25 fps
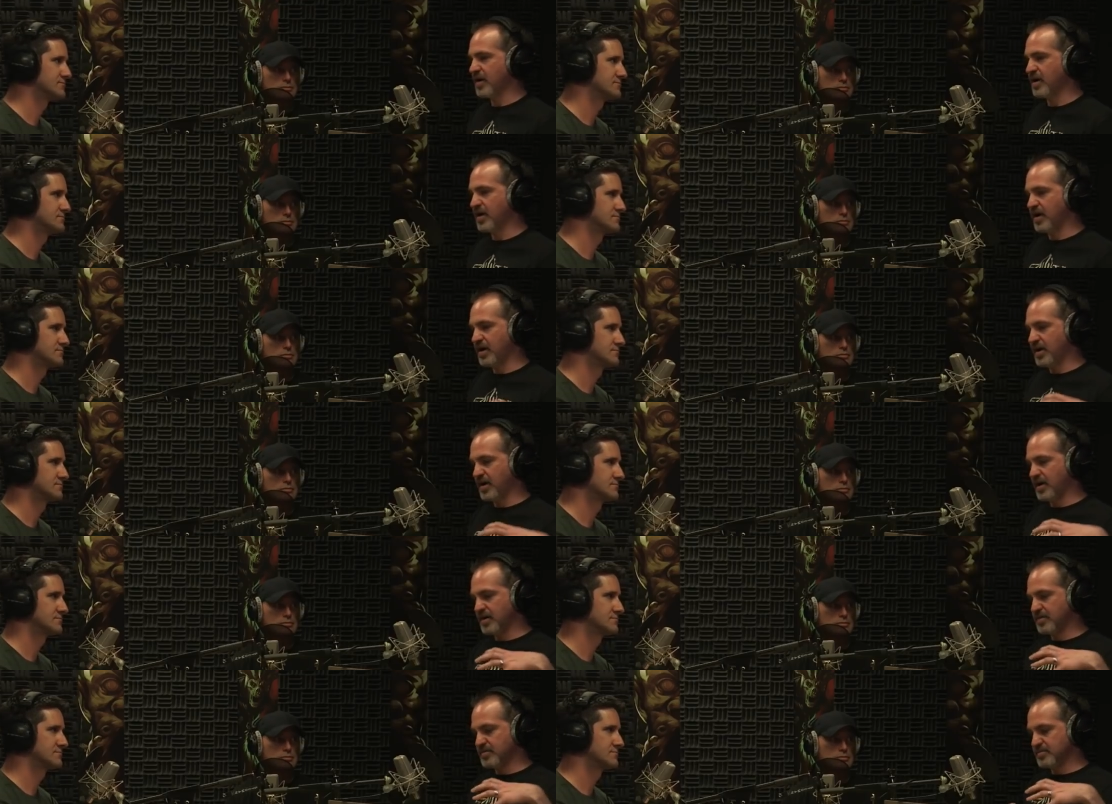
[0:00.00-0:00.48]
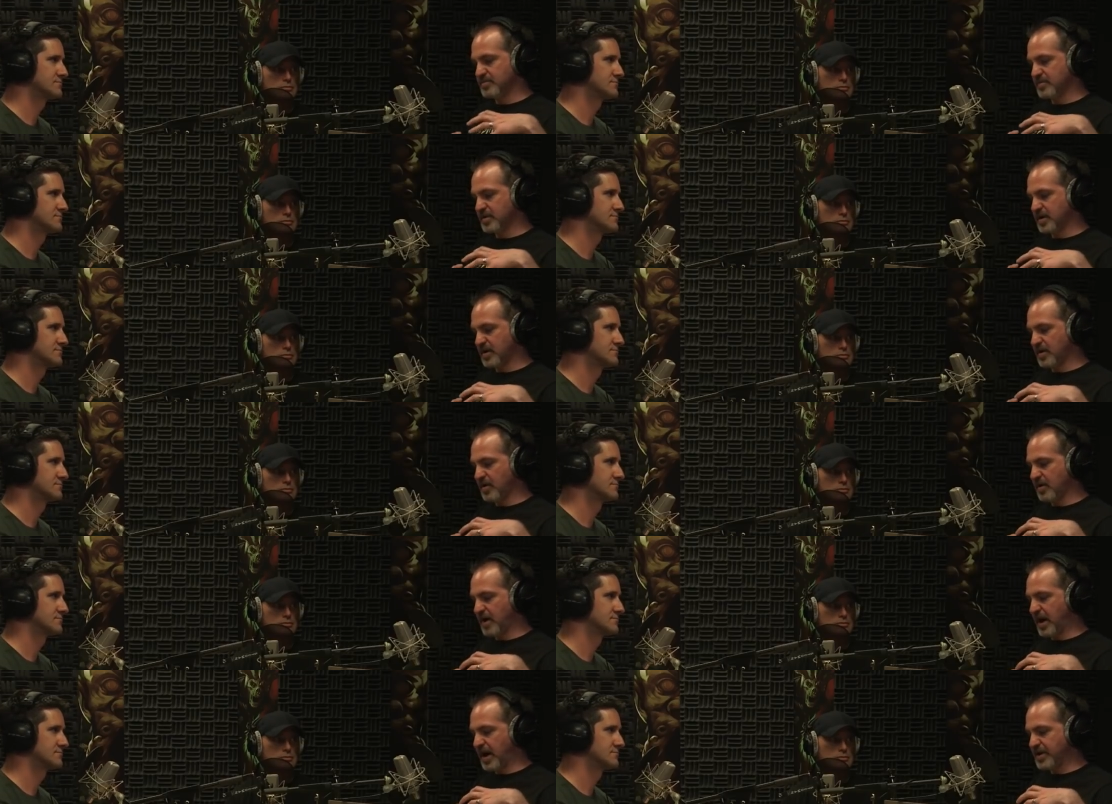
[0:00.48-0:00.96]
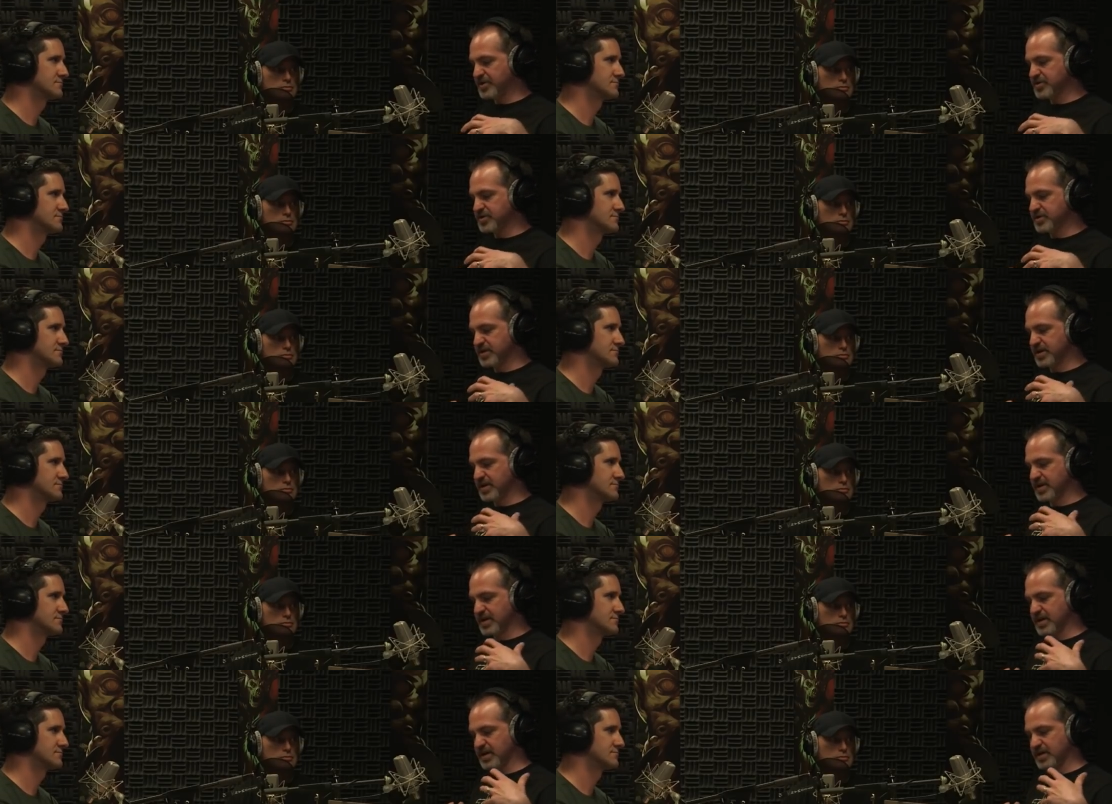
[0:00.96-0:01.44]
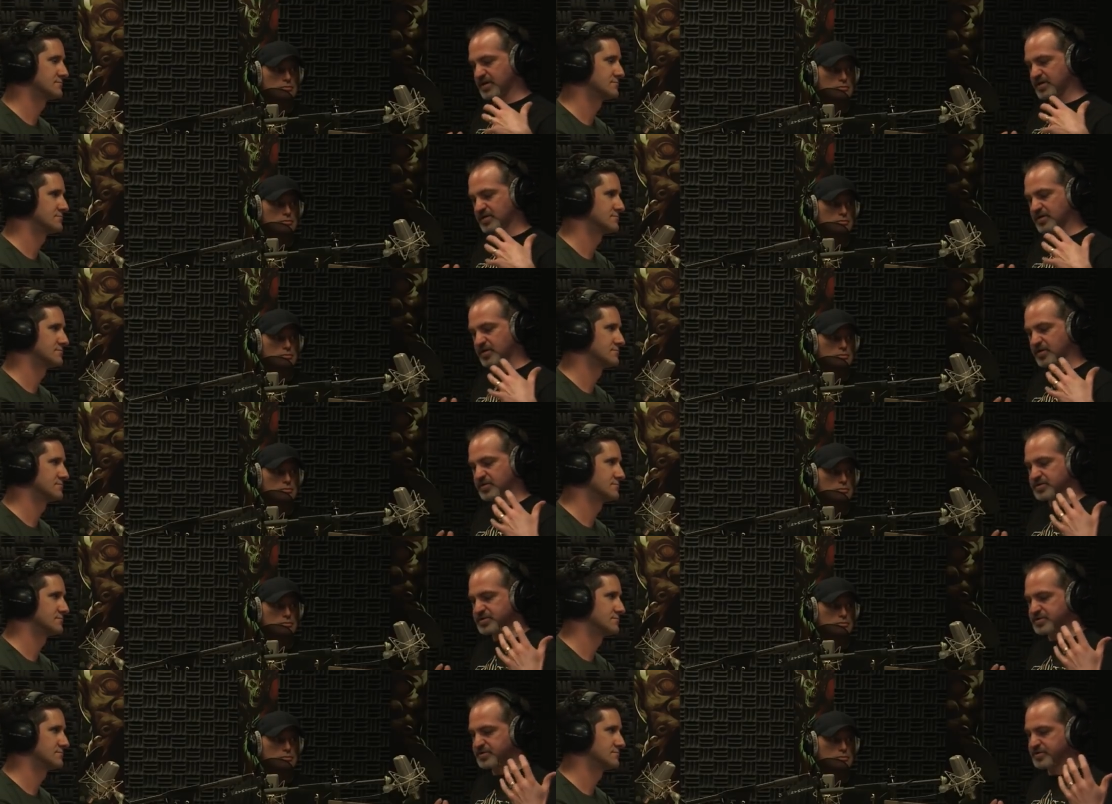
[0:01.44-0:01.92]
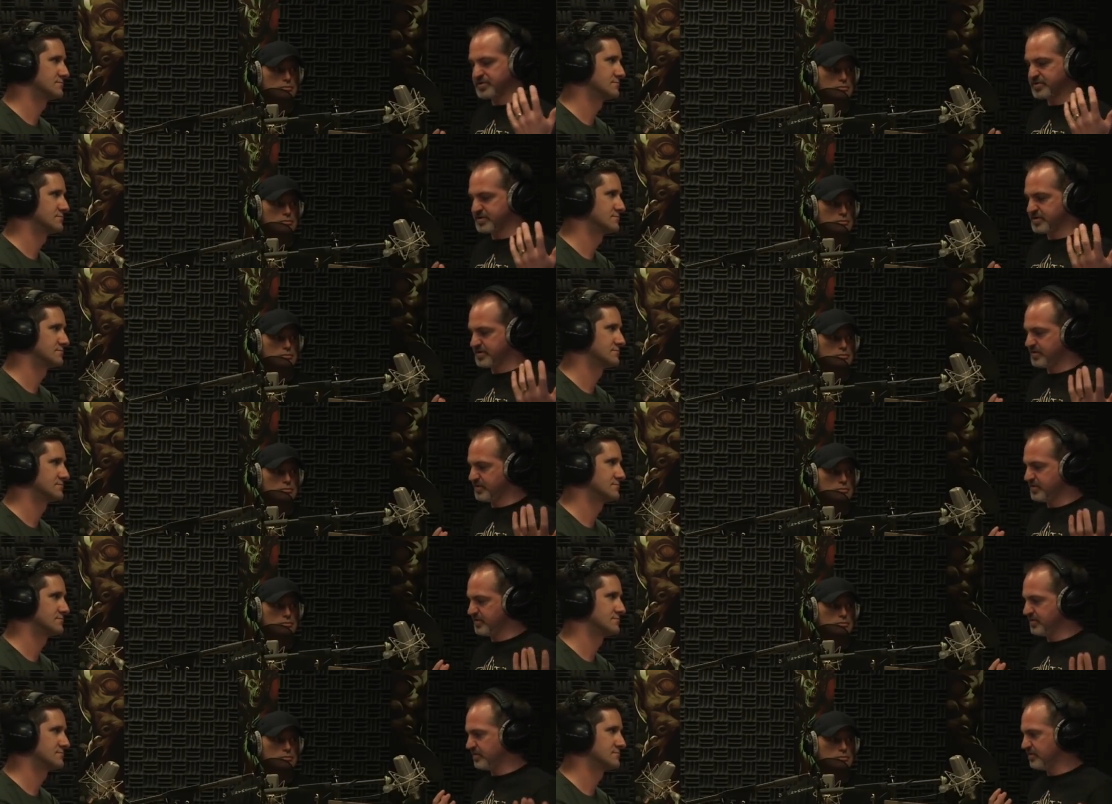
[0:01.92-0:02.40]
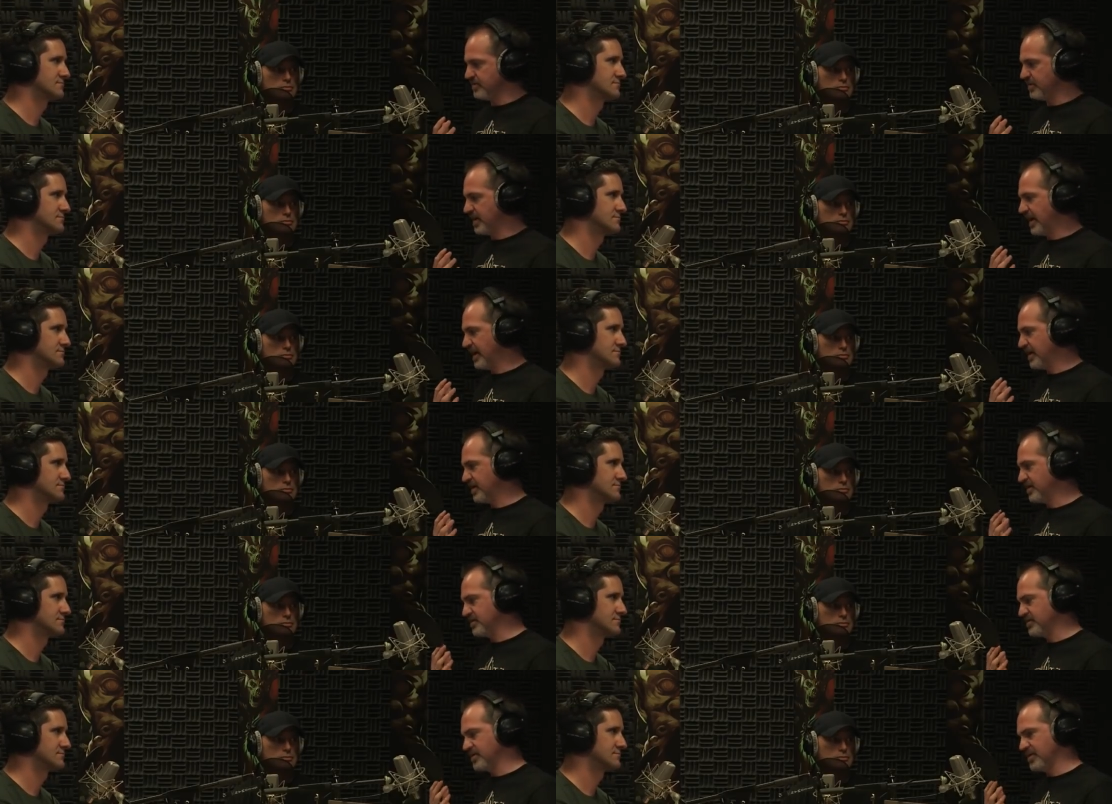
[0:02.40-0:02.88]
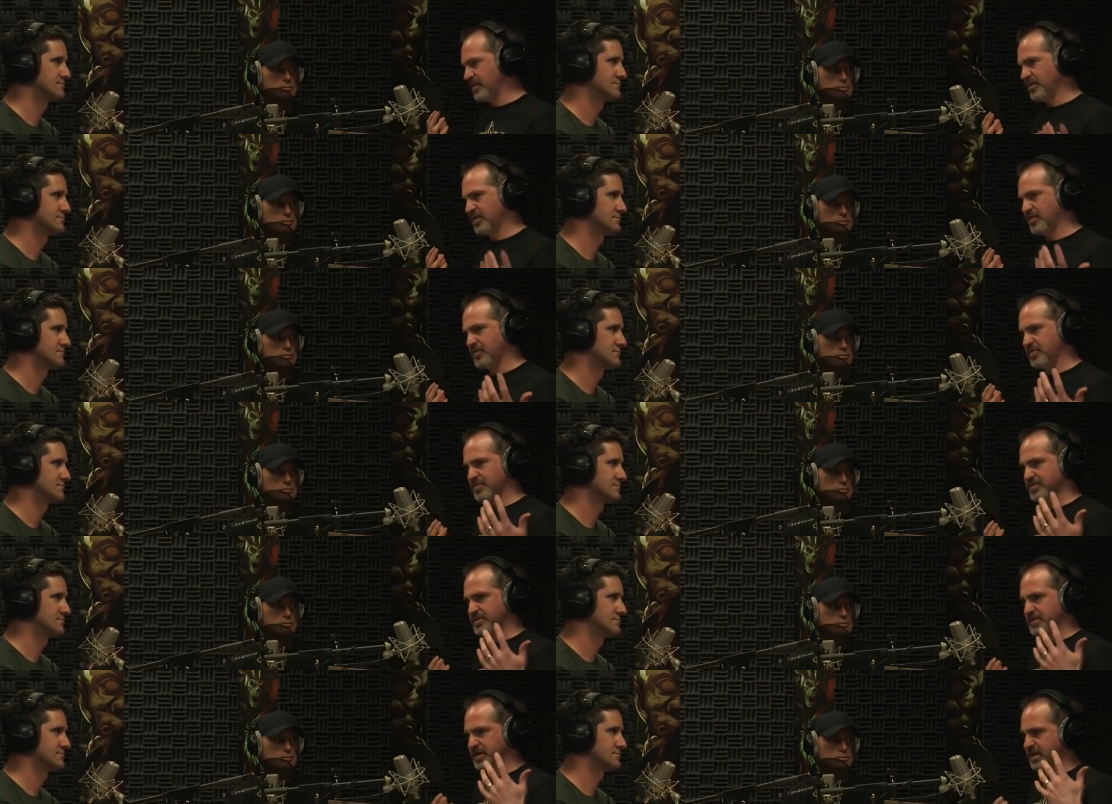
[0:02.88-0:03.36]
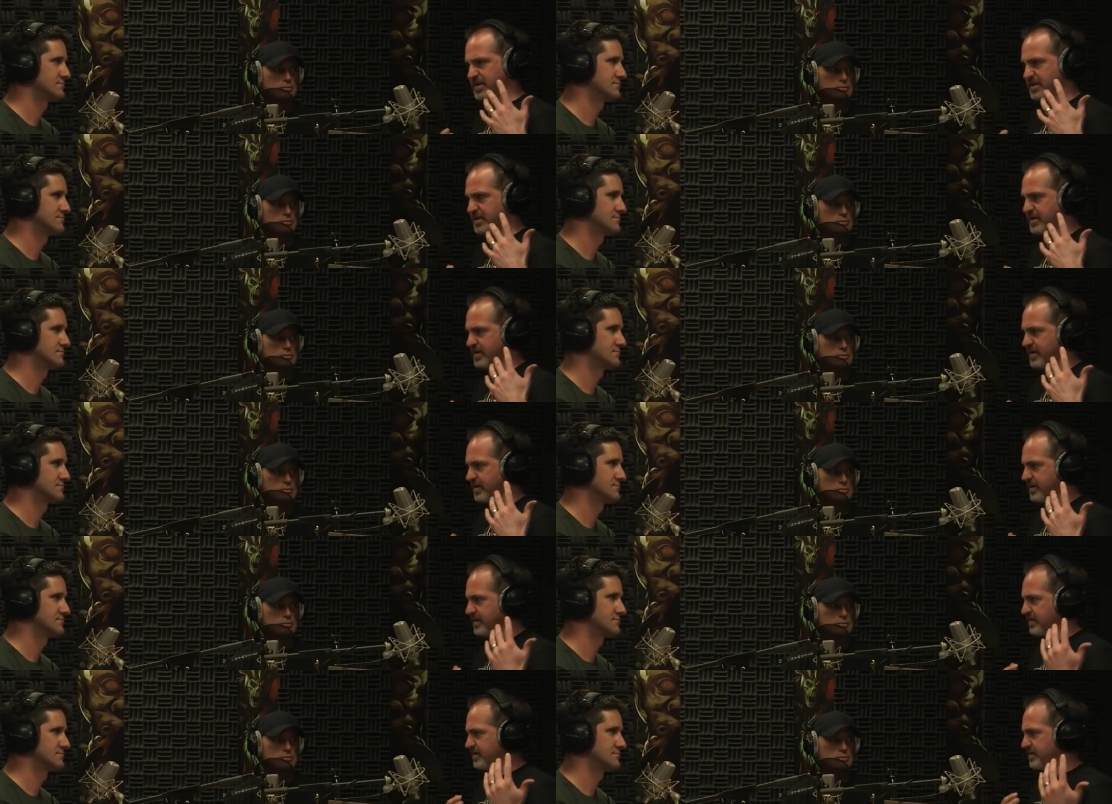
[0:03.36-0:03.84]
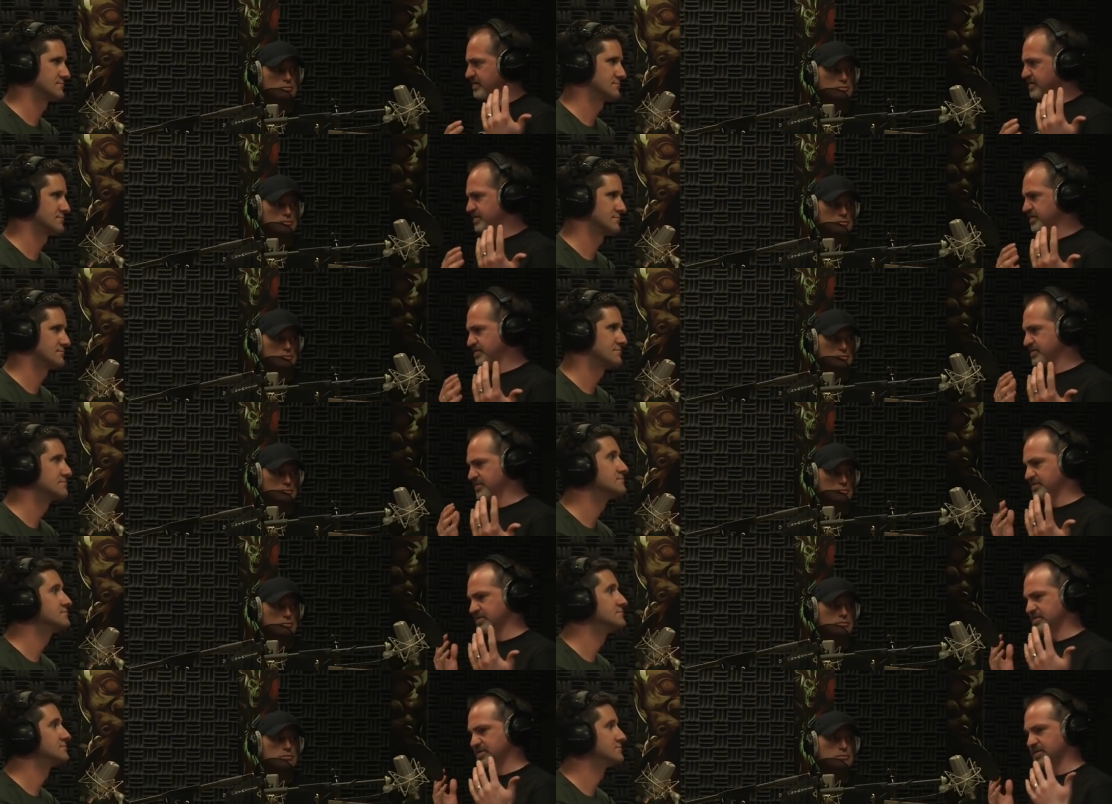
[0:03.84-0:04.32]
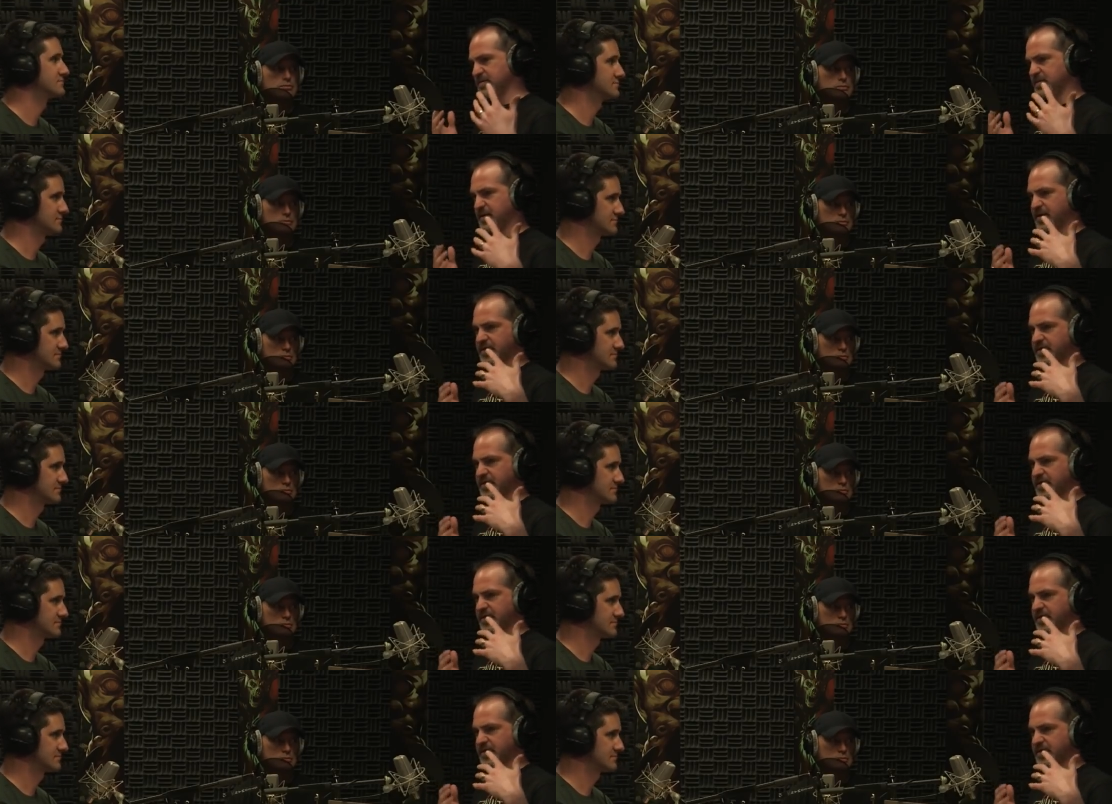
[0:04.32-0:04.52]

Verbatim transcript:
Speaker 1: uh, are actually closer to, I don't know, Deinonychus or some